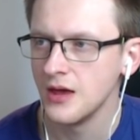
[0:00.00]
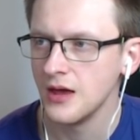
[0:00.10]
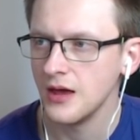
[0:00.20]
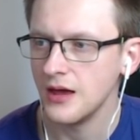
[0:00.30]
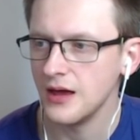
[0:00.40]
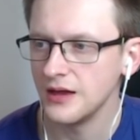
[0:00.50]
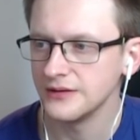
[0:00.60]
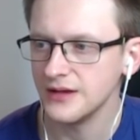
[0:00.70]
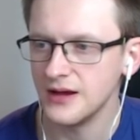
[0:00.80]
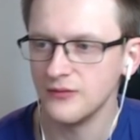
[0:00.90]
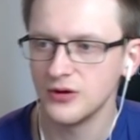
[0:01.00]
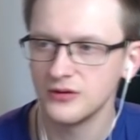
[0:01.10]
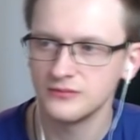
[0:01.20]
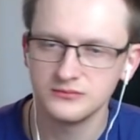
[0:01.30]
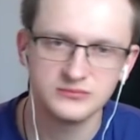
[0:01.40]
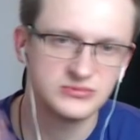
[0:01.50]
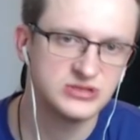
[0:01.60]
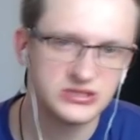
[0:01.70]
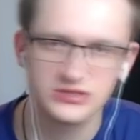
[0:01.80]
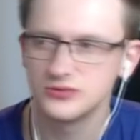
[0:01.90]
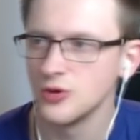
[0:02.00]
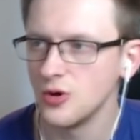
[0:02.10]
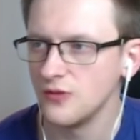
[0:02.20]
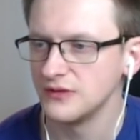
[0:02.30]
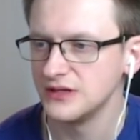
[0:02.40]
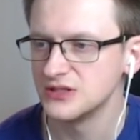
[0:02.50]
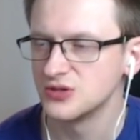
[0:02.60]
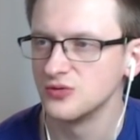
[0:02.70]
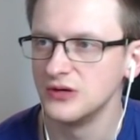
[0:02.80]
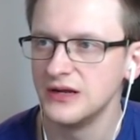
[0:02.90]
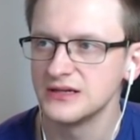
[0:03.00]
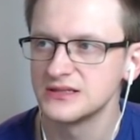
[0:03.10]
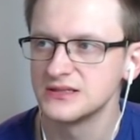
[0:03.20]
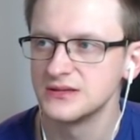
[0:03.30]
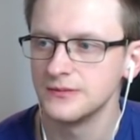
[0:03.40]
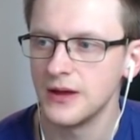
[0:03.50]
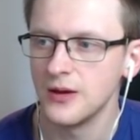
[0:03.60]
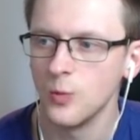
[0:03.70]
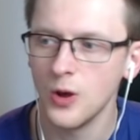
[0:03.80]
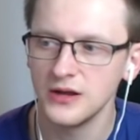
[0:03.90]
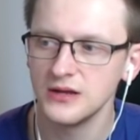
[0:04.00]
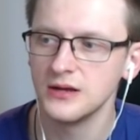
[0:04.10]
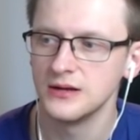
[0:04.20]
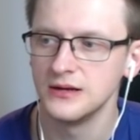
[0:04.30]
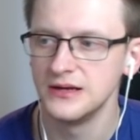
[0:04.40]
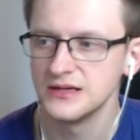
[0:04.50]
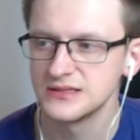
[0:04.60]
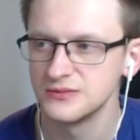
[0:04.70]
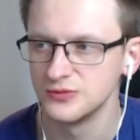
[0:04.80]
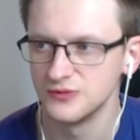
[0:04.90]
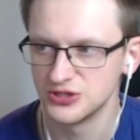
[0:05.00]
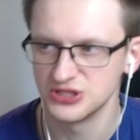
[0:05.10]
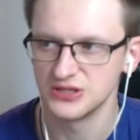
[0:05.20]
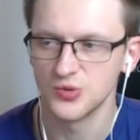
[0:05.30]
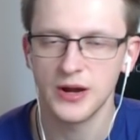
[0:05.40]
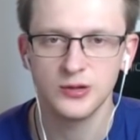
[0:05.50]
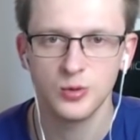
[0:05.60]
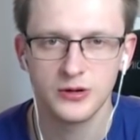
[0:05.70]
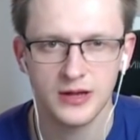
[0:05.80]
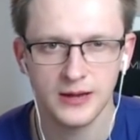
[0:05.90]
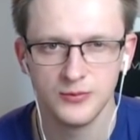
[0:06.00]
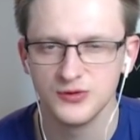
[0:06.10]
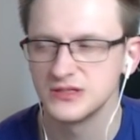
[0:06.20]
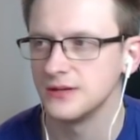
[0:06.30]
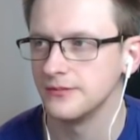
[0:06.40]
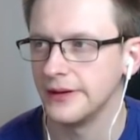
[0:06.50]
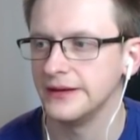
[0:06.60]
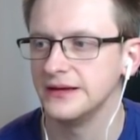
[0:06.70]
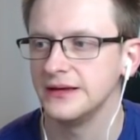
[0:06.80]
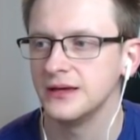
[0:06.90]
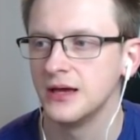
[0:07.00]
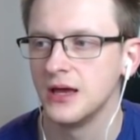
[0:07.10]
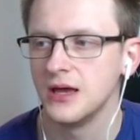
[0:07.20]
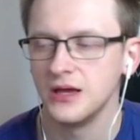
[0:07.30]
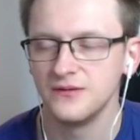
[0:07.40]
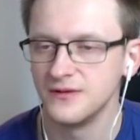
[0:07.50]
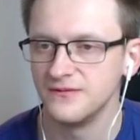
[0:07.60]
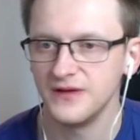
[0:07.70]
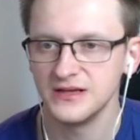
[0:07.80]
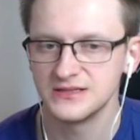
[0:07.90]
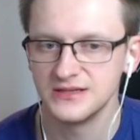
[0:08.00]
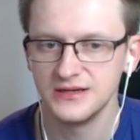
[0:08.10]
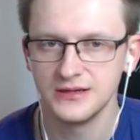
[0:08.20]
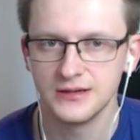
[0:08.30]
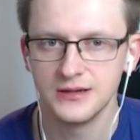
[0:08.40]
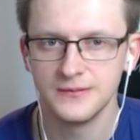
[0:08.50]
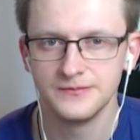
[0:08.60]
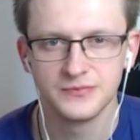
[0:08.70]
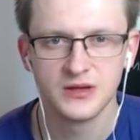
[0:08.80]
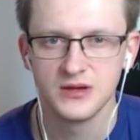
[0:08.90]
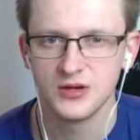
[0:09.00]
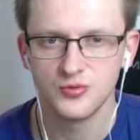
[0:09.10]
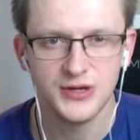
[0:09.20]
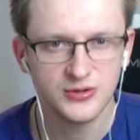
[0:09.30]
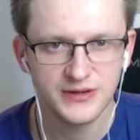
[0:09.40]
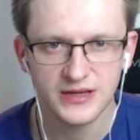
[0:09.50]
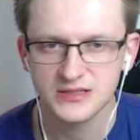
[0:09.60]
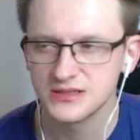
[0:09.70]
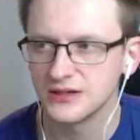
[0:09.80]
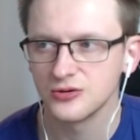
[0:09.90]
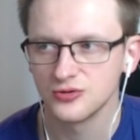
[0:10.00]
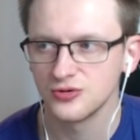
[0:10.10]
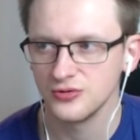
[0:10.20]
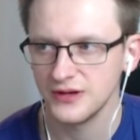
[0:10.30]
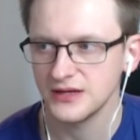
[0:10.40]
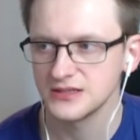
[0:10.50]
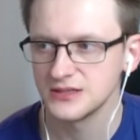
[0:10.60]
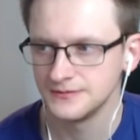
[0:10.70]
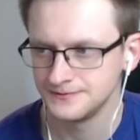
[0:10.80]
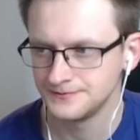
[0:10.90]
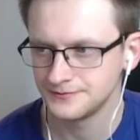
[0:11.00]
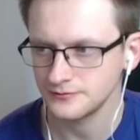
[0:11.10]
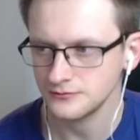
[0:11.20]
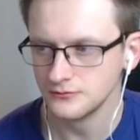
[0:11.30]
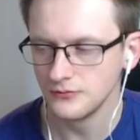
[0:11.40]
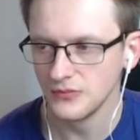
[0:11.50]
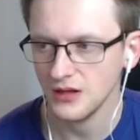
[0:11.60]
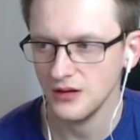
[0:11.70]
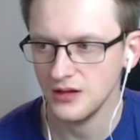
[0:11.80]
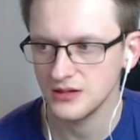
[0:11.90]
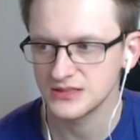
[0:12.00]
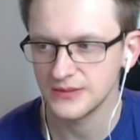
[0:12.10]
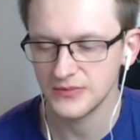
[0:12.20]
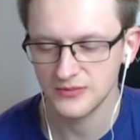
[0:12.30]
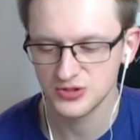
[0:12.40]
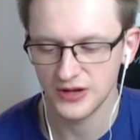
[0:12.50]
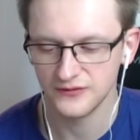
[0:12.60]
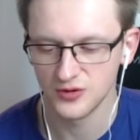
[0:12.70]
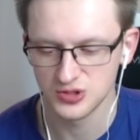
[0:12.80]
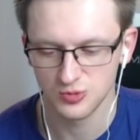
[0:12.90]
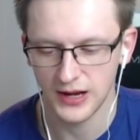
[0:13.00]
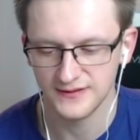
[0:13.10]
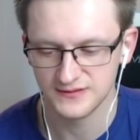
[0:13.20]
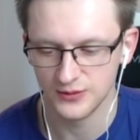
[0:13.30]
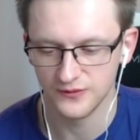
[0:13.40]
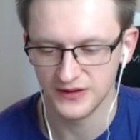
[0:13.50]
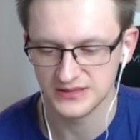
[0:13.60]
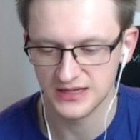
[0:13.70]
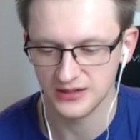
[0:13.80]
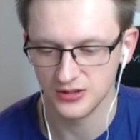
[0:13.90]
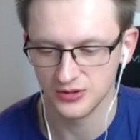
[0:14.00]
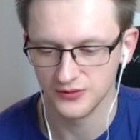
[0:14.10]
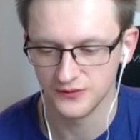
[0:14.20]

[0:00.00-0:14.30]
And yeah, I wanna just go over these two lists. One list, which is the right one, I'm using mainly if I'm facing Rhino decks and control decks. Sometimes you have those waves where you face like a lot of